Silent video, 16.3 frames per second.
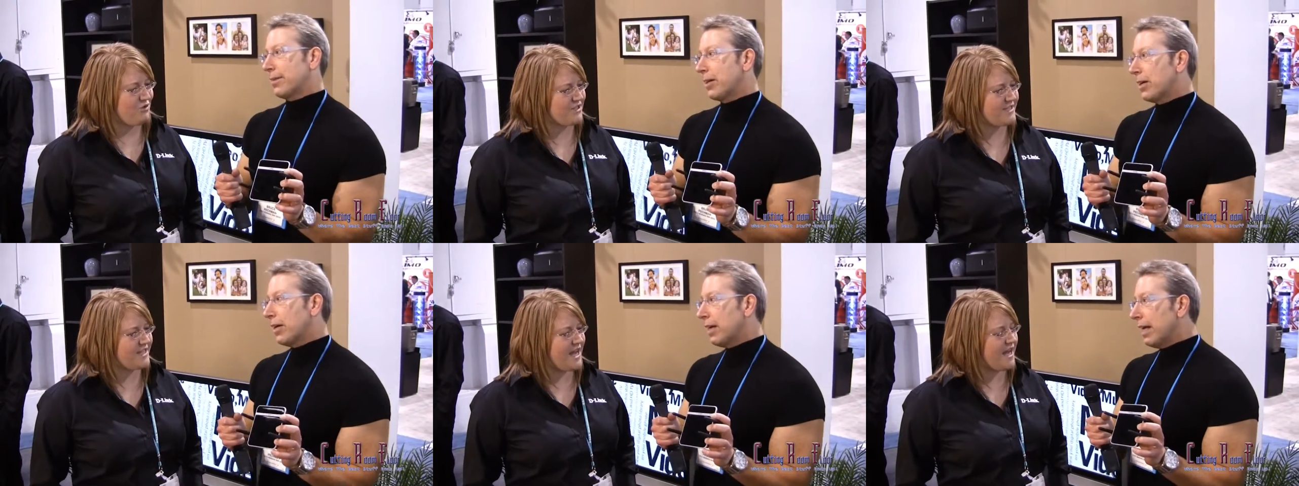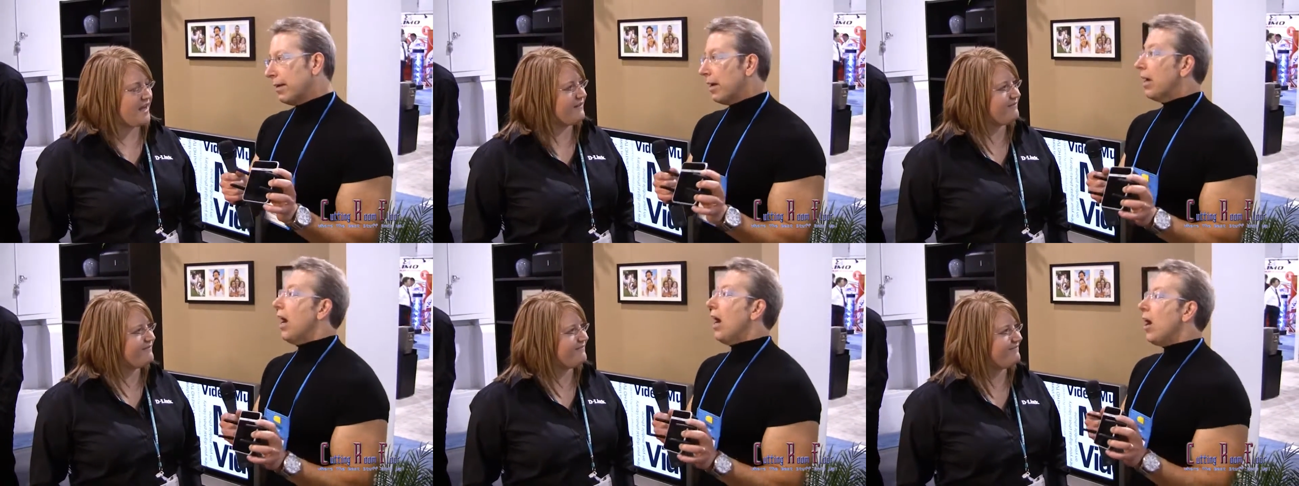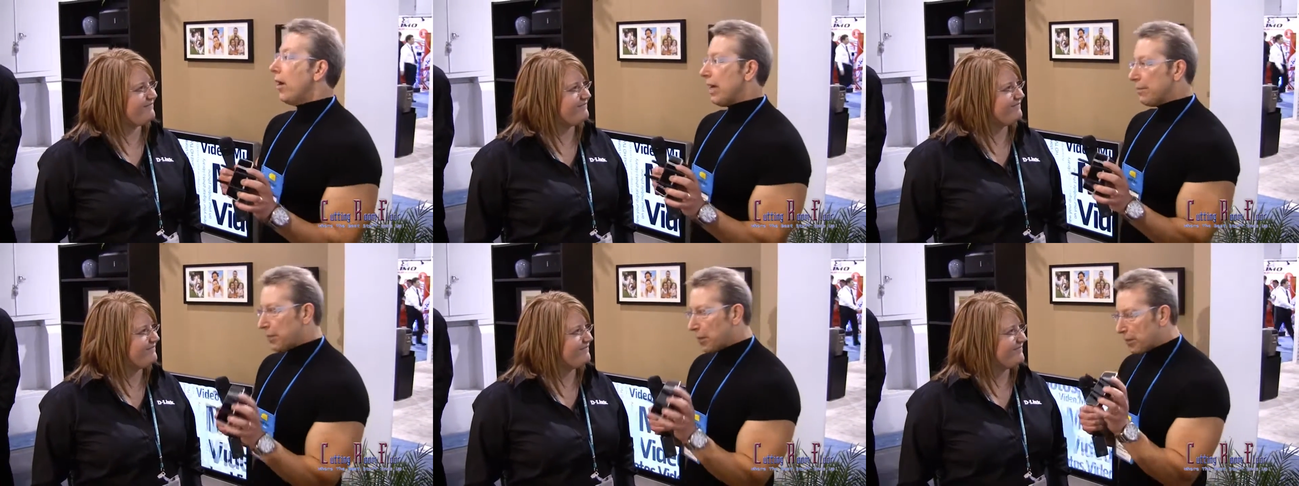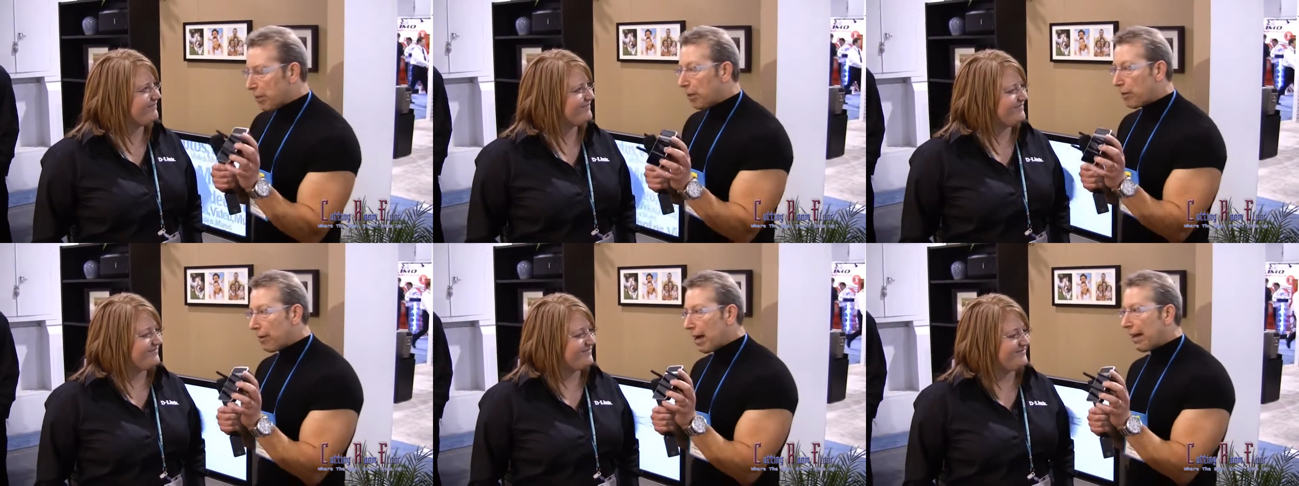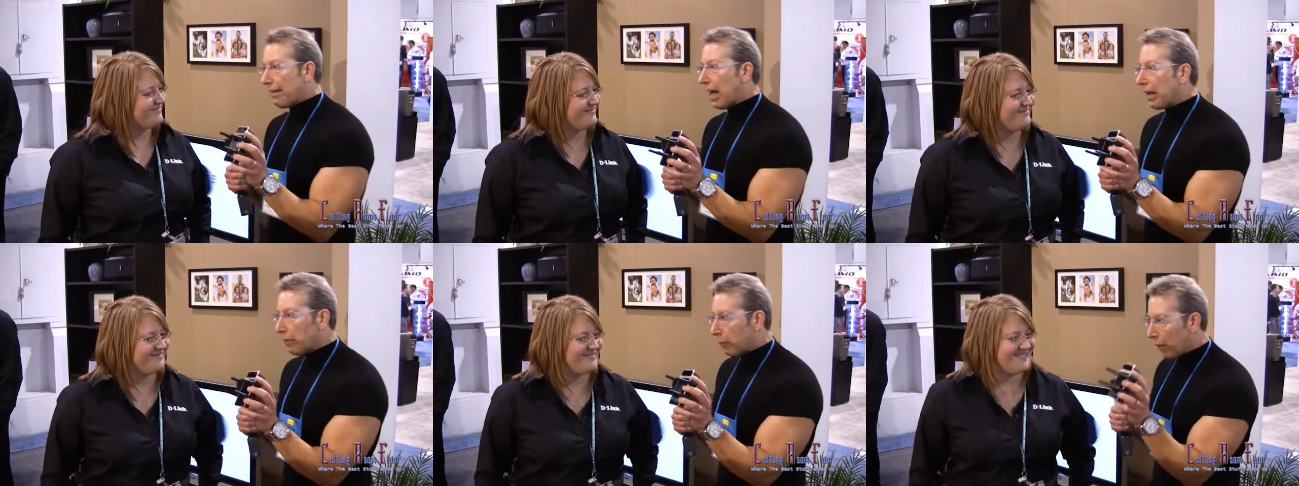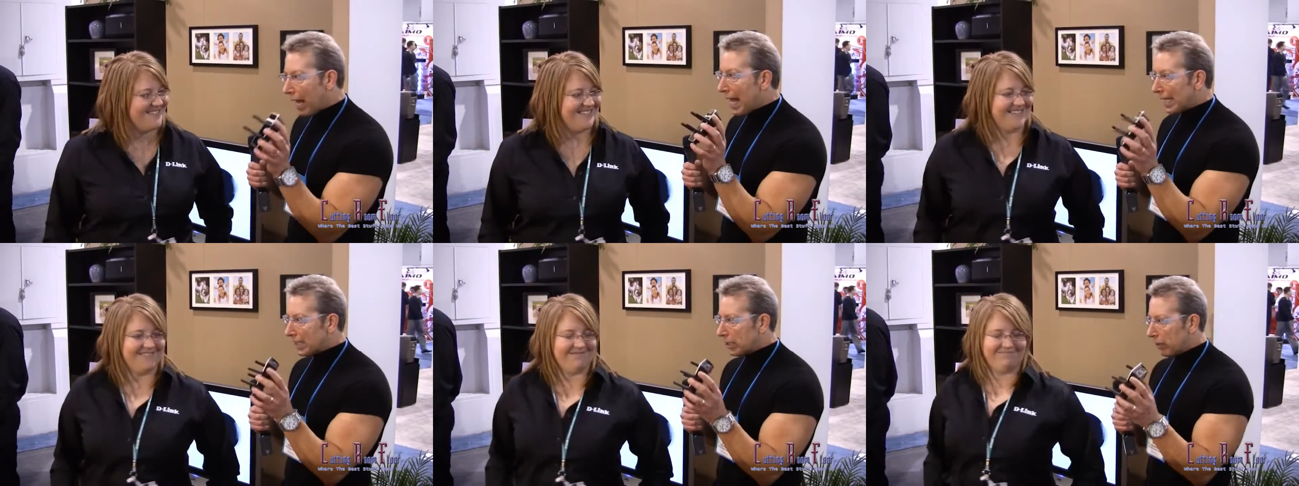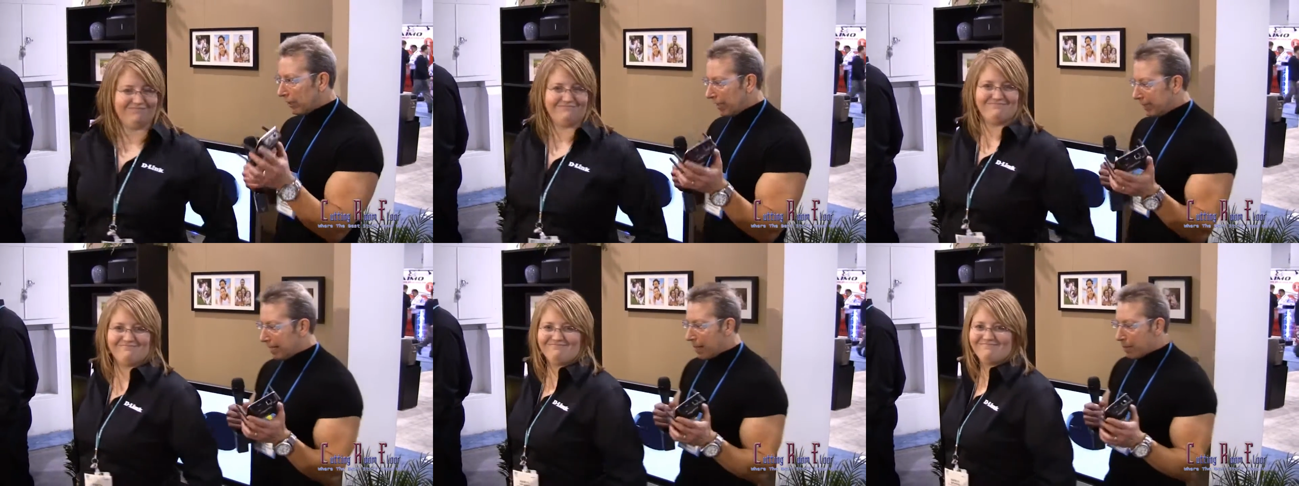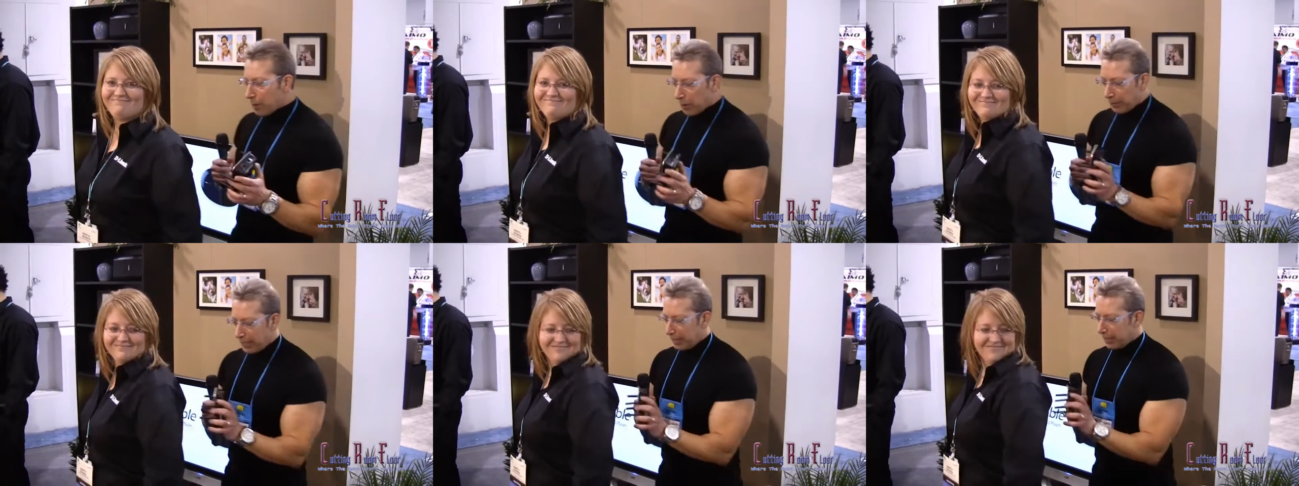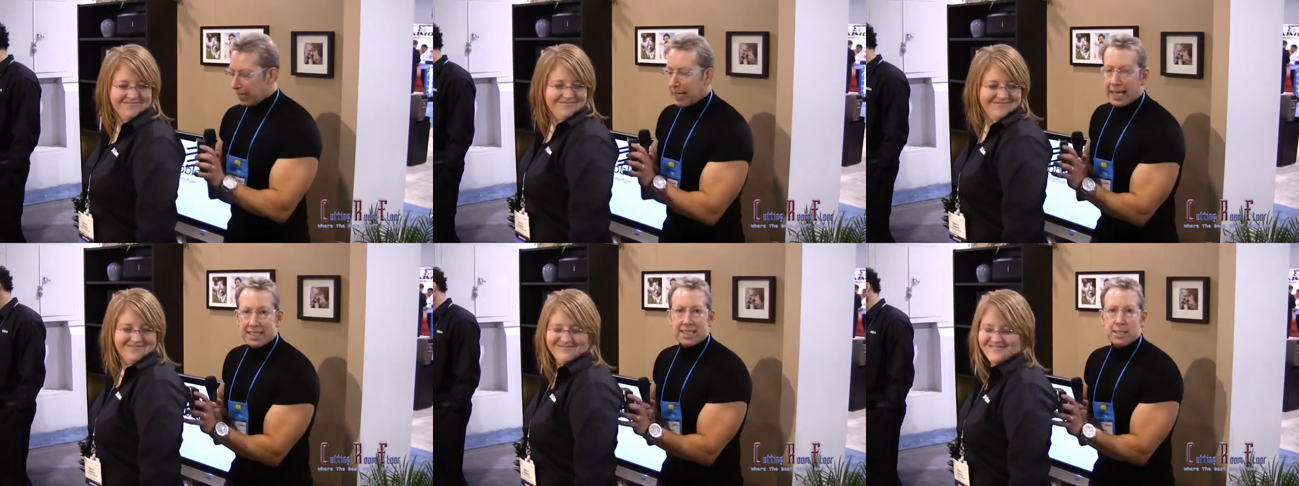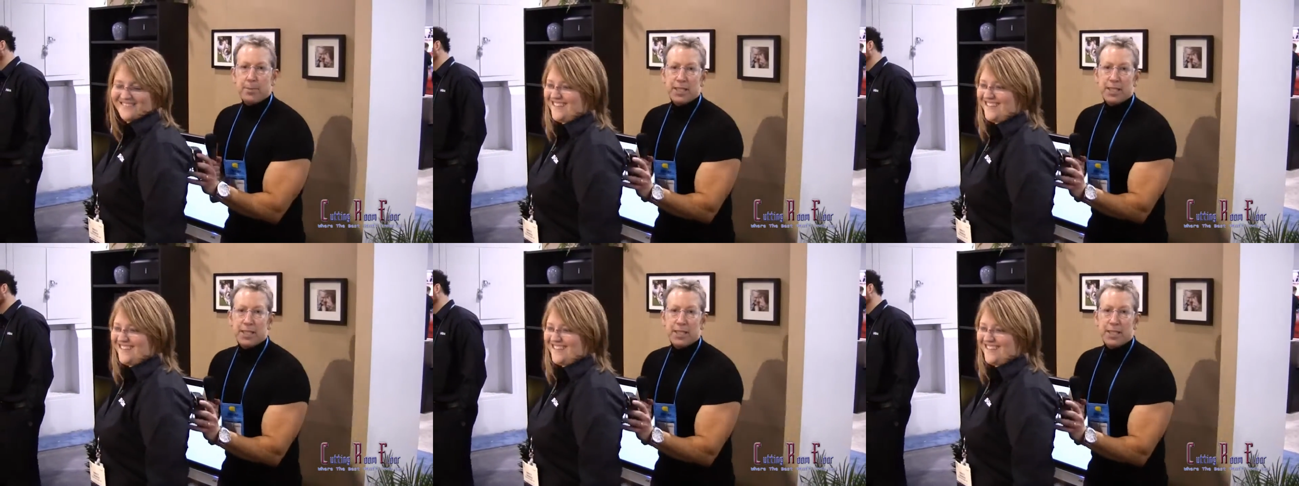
Speaker 1: What's that?
Speaker 2: Oh, if you turn around, I will actually demo it. It's a